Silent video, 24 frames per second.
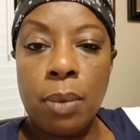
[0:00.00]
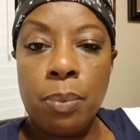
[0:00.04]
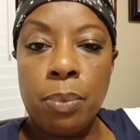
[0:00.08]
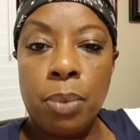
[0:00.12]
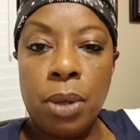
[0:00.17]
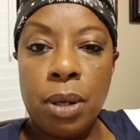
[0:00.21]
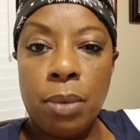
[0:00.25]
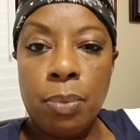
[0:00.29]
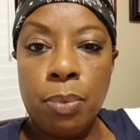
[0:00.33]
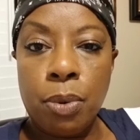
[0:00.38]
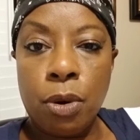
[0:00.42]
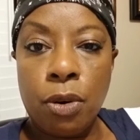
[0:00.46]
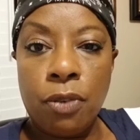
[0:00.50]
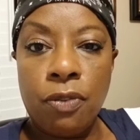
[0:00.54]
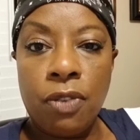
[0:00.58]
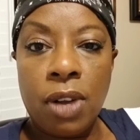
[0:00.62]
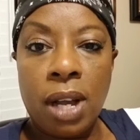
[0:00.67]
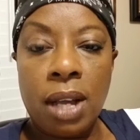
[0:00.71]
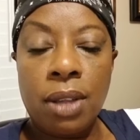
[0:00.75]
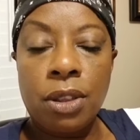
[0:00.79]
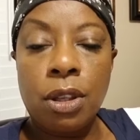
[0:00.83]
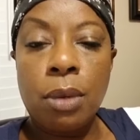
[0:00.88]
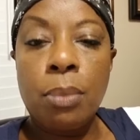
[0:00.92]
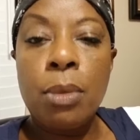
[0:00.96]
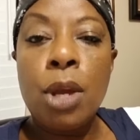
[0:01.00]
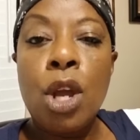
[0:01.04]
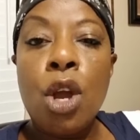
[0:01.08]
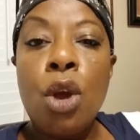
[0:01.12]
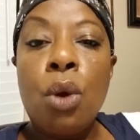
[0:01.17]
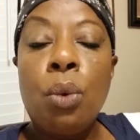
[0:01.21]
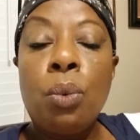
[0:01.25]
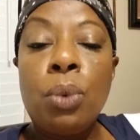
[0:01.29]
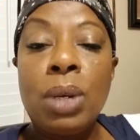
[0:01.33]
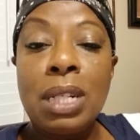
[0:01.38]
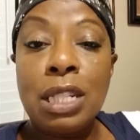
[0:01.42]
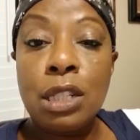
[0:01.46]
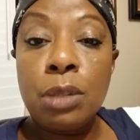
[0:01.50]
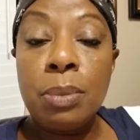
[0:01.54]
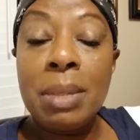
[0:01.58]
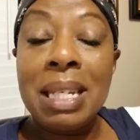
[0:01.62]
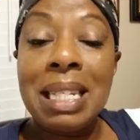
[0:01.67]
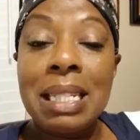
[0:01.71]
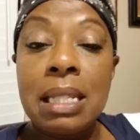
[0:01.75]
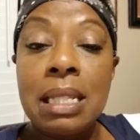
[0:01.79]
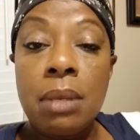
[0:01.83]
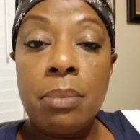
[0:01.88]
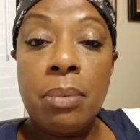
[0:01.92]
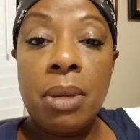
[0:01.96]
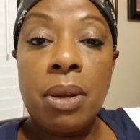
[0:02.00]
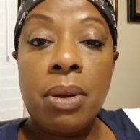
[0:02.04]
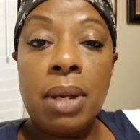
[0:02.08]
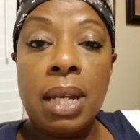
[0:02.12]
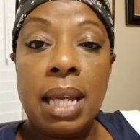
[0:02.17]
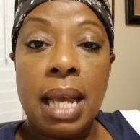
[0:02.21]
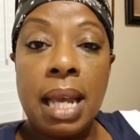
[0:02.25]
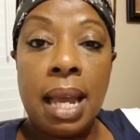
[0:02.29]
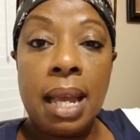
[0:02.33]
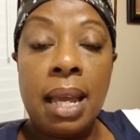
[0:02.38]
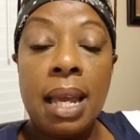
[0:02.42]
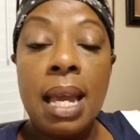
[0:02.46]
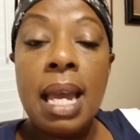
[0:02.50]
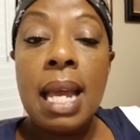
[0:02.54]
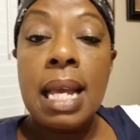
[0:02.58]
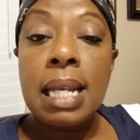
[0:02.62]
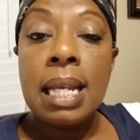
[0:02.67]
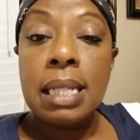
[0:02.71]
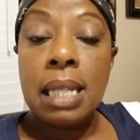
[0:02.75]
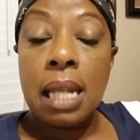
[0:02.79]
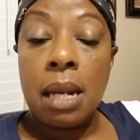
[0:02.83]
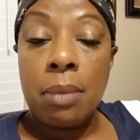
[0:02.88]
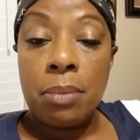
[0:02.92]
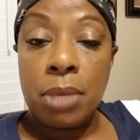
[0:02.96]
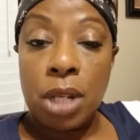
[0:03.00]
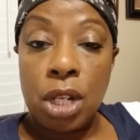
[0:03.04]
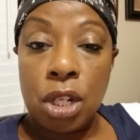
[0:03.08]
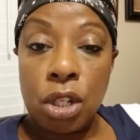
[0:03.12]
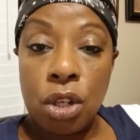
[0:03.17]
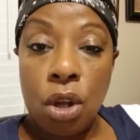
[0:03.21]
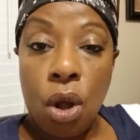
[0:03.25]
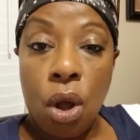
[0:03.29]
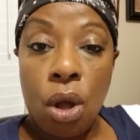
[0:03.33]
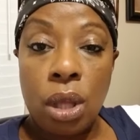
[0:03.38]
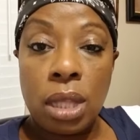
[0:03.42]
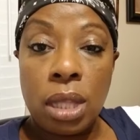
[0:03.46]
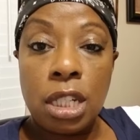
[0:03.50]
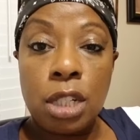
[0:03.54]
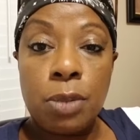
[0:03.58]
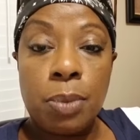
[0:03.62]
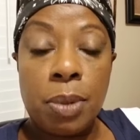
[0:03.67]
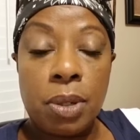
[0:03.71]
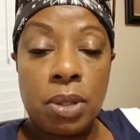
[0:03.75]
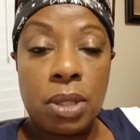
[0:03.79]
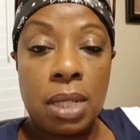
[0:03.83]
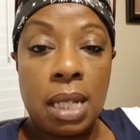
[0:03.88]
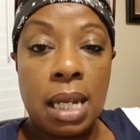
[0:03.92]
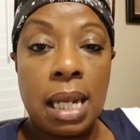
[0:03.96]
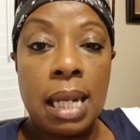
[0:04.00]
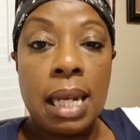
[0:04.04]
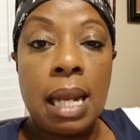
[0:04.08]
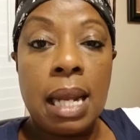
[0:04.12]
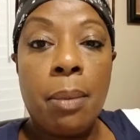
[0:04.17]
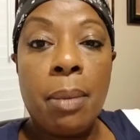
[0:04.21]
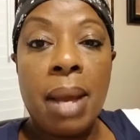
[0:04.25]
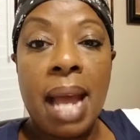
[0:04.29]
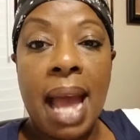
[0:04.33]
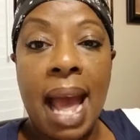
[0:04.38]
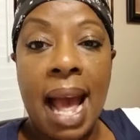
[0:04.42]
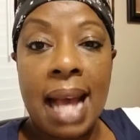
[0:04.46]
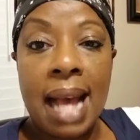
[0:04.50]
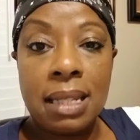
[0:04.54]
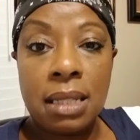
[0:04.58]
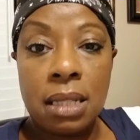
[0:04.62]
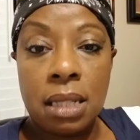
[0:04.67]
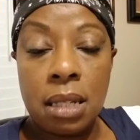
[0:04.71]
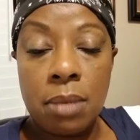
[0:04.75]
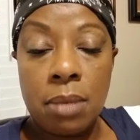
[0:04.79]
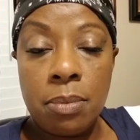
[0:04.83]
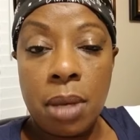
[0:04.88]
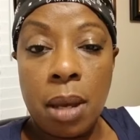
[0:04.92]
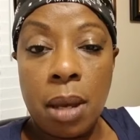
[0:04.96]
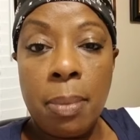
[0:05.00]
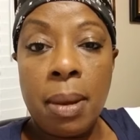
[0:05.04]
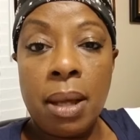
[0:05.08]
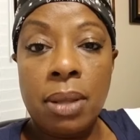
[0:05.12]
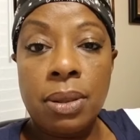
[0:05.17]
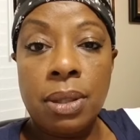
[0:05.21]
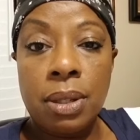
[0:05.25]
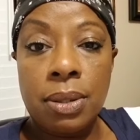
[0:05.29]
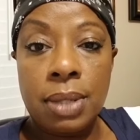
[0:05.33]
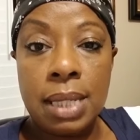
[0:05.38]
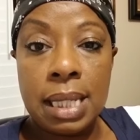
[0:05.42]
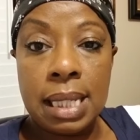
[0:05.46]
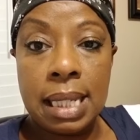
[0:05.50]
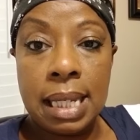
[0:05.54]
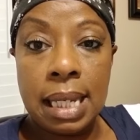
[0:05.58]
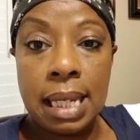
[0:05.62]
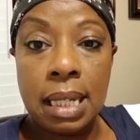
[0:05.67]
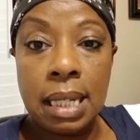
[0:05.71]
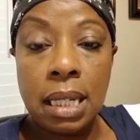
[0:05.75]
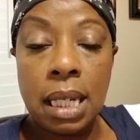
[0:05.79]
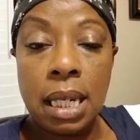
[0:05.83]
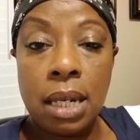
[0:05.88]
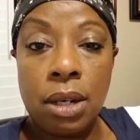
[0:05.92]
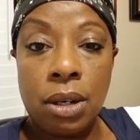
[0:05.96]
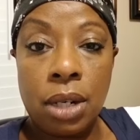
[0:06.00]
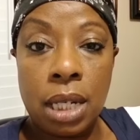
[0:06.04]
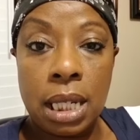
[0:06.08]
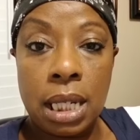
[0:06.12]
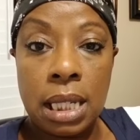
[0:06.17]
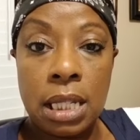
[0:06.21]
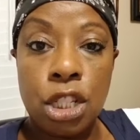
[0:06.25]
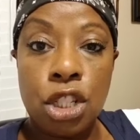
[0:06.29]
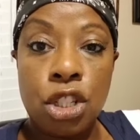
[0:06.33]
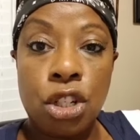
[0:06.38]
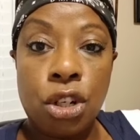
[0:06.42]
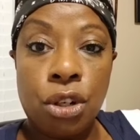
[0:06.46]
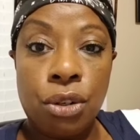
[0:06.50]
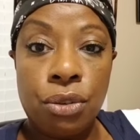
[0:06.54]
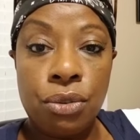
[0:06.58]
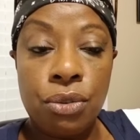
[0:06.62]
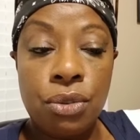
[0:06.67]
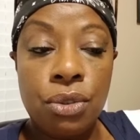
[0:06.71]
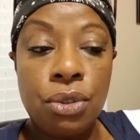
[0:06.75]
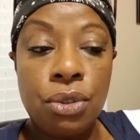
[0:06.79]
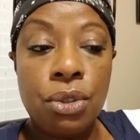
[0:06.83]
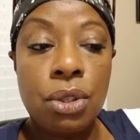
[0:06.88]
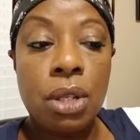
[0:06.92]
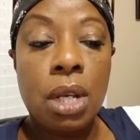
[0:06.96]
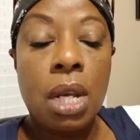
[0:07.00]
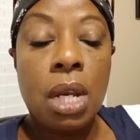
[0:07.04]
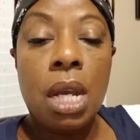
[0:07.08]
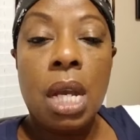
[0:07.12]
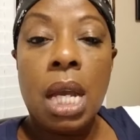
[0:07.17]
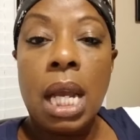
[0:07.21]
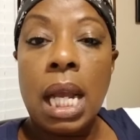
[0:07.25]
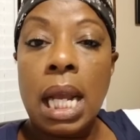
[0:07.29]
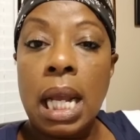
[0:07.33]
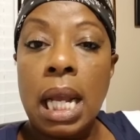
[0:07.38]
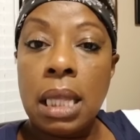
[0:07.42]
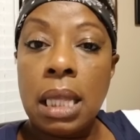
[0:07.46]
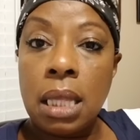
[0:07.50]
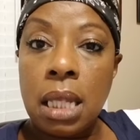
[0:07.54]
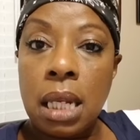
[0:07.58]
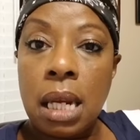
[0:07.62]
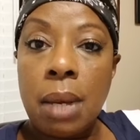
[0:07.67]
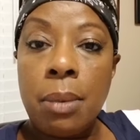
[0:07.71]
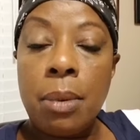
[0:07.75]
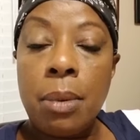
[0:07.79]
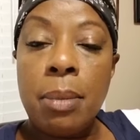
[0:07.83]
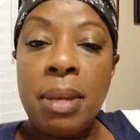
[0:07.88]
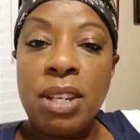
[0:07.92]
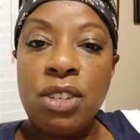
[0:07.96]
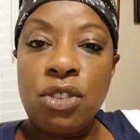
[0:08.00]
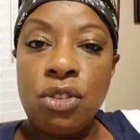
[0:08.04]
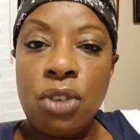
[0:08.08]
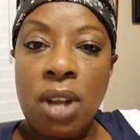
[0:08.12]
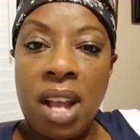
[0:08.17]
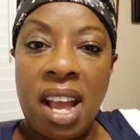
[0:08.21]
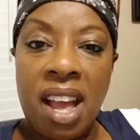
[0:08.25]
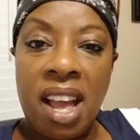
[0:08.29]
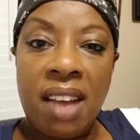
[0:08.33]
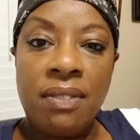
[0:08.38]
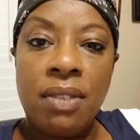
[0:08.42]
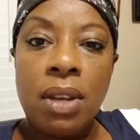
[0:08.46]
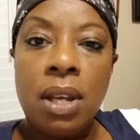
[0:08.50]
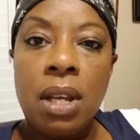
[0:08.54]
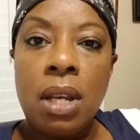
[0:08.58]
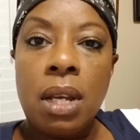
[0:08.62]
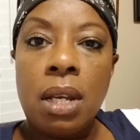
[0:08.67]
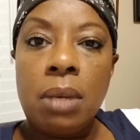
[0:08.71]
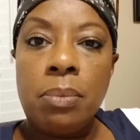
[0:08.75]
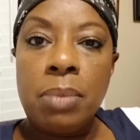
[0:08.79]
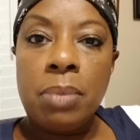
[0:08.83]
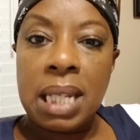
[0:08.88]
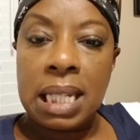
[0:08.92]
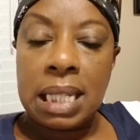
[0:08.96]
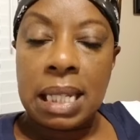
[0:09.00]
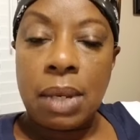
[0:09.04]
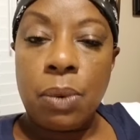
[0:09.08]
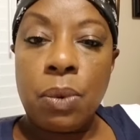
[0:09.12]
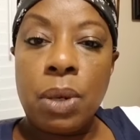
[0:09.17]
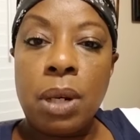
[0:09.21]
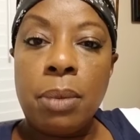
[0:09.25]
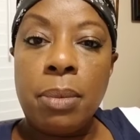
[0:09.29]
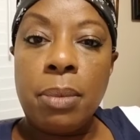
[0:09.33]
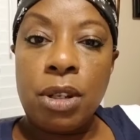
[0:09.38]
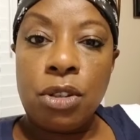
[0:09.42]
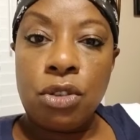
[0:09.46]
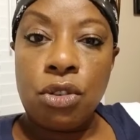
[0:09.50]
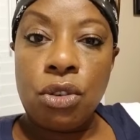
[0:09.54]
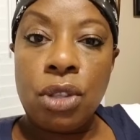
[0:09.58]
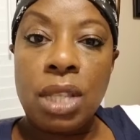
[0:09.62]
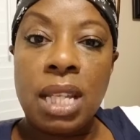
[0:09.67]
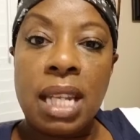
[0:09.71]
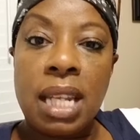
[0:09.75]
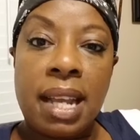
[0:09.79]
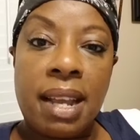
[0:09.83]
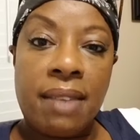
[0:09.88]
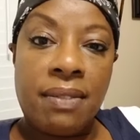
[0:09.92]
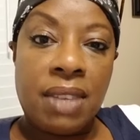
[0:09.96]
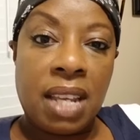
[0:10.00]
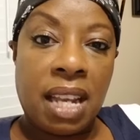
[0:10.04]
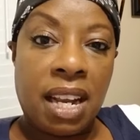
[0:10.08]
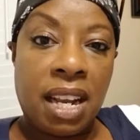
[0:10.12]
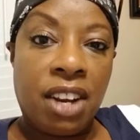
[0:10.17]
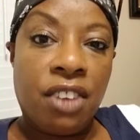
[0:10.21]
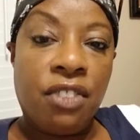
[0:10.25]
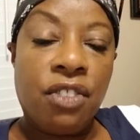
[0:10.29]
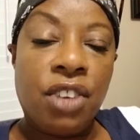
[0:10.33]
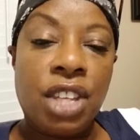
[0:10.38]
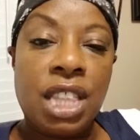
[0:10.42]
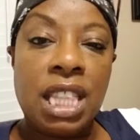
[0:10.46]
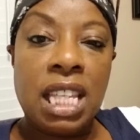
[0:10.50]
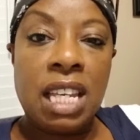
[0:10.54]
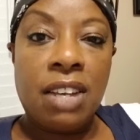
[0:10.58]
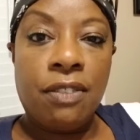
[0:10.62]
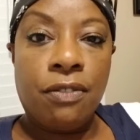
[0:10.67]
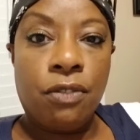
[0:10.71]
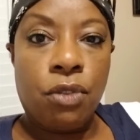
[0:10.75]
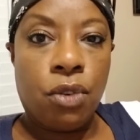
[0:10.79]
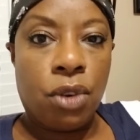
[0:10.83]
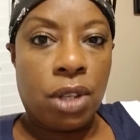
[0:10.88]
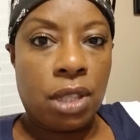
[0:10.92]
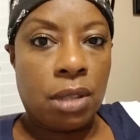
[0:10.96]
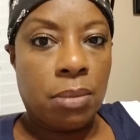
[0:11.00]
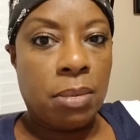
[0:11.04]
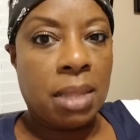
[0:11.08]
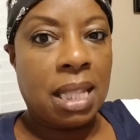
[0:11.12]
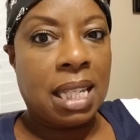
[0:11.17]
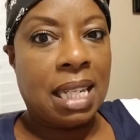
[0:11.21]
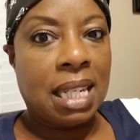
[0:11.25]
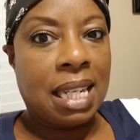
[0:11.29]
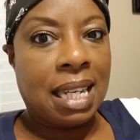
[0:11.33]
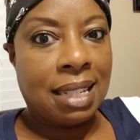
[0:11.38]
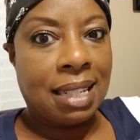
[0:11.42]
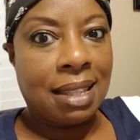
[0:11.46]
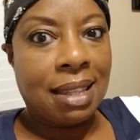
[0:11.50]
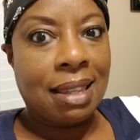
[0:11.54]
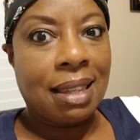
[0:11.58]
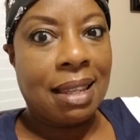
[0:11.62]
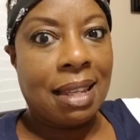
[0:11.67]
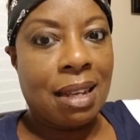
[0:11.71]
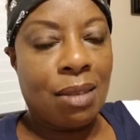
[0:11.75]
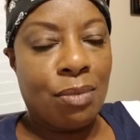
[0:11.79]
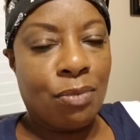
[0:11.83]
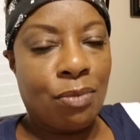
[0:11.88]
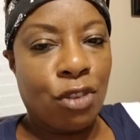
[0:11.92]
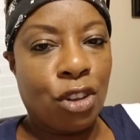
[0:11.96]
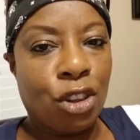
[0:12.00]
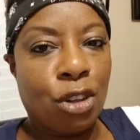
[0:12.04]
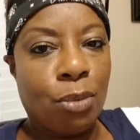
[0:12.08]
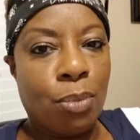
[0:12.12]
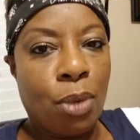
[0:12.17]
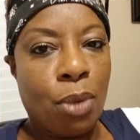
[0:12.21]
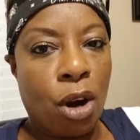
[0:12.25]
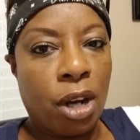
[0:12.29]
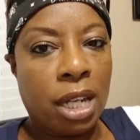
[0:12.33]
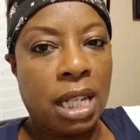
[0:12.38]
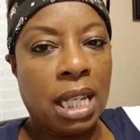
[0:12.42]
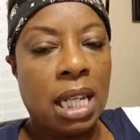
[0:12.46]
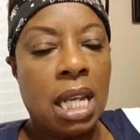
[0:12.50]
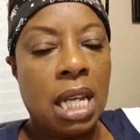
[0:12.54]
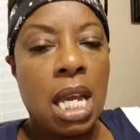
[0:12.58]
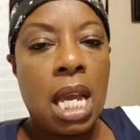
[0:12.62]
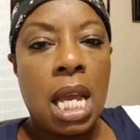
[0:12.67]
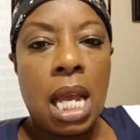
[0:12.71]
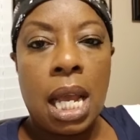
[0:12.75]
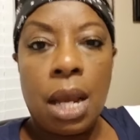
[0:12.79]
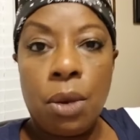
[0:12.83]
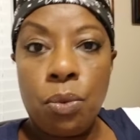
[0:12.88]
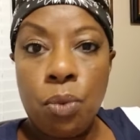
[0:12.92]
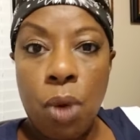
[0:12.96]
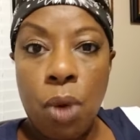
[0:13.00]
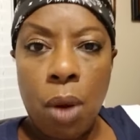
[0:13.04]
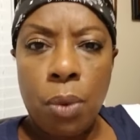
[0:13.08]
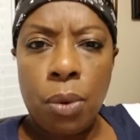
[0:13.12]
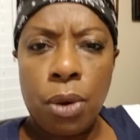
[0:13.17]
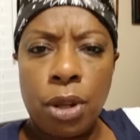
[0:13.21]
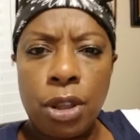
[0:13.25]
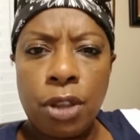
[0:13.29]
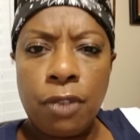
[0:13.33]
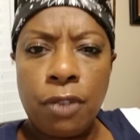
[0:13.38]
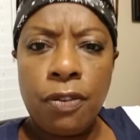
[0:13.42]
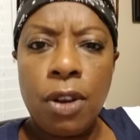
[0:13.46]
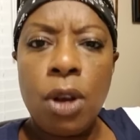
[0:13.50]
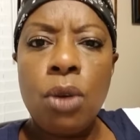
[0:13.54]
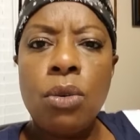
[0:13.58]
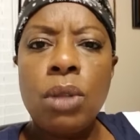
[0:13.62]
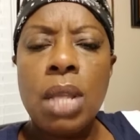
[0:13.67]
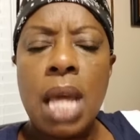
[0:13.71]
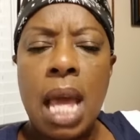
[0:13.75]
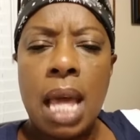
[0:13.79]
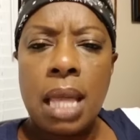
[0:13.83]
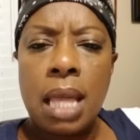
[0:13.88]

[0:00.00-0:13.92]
pre-profile them, which means in Mary Kay is that I'm gonna call each person and I'm gonna ask them about their skincare concerns, and then I'm gonna make sure because I want to make sure that I have everything for them the night that they come for the party. And while we're on the phone,